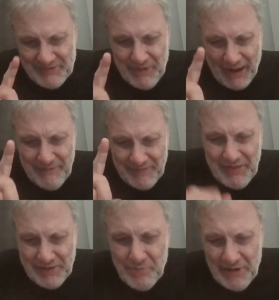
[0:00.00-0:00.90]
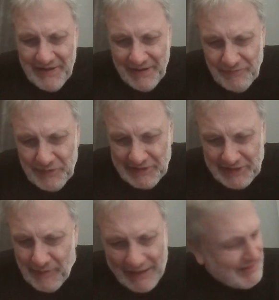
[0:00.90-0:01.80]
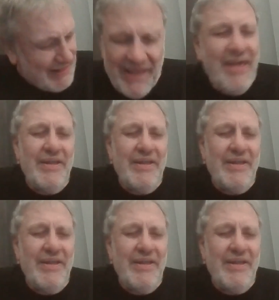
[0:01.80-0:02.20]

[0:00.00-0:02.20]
You, I think you will refuse to answer.